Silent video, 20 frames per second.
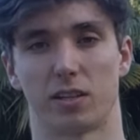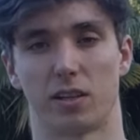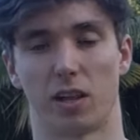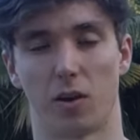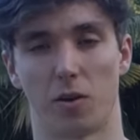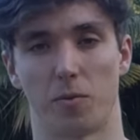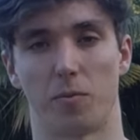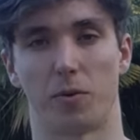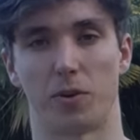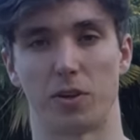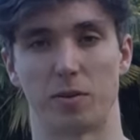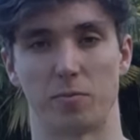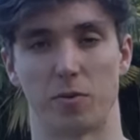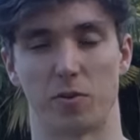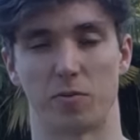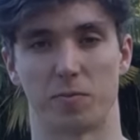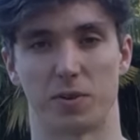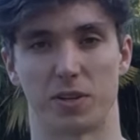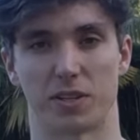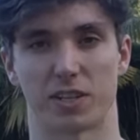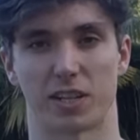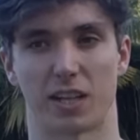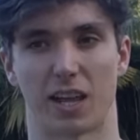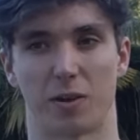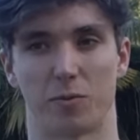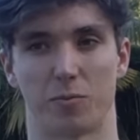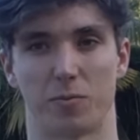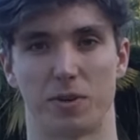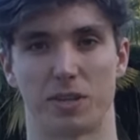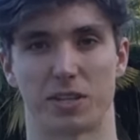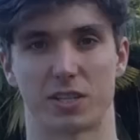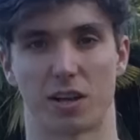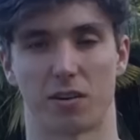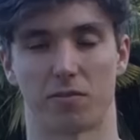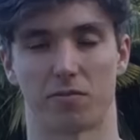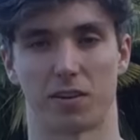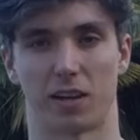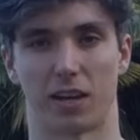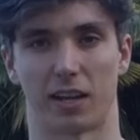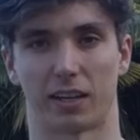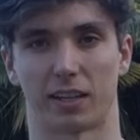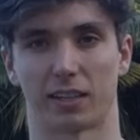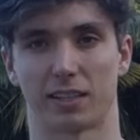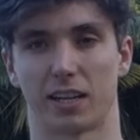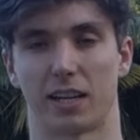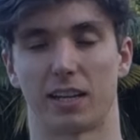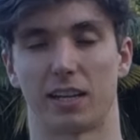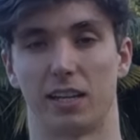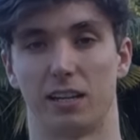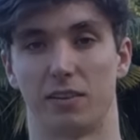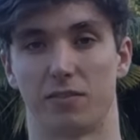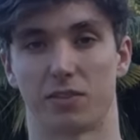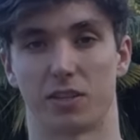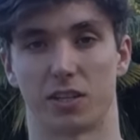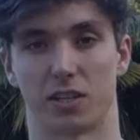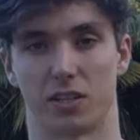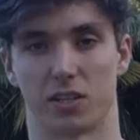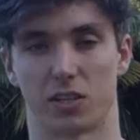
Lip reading: lower body movements, and that would be stuff like deadlifts,